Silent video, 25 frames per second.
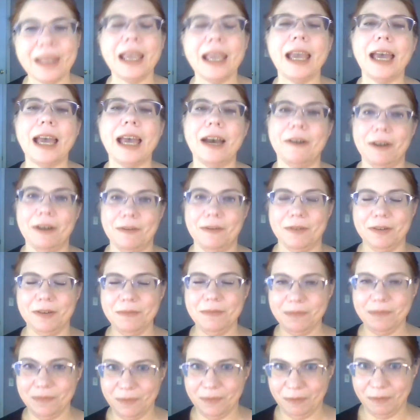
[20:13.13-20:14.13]
However,
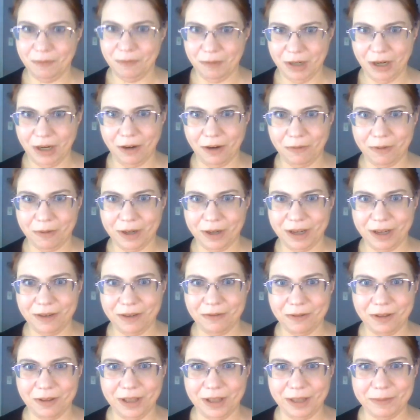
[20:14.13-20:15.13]
we are working
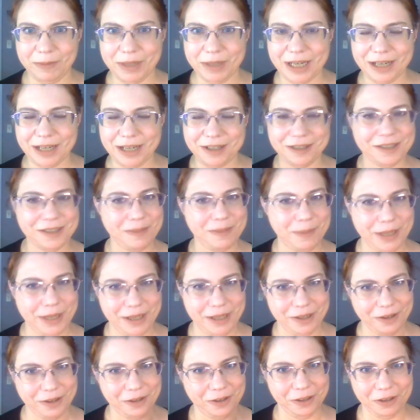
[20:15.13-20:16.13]
through the limitations of being
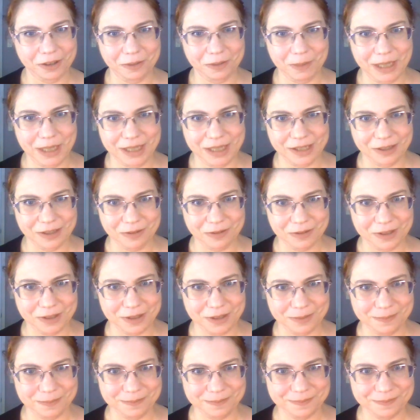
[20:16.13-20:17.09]
in our little meat suits.